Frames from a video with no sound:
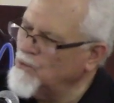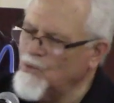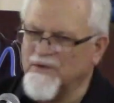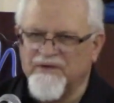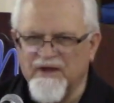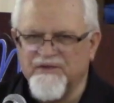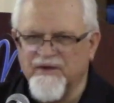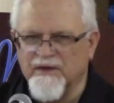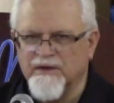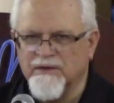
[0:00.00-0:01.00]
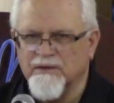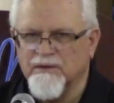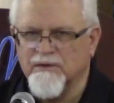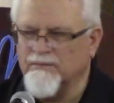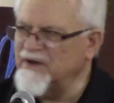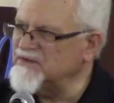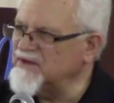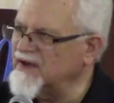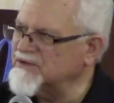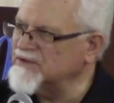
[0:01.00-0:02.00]
what they think, but is
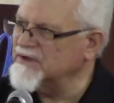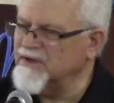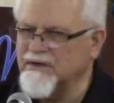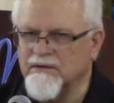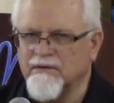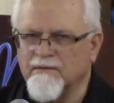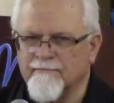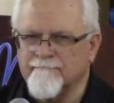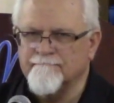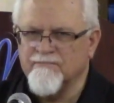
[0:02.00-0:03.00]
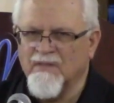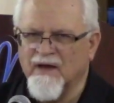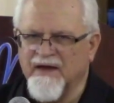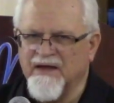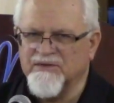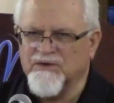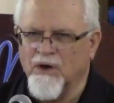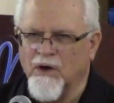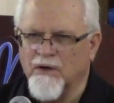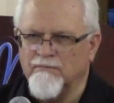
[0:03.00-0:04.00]
actually against
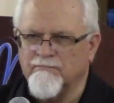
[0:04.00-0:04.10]
God.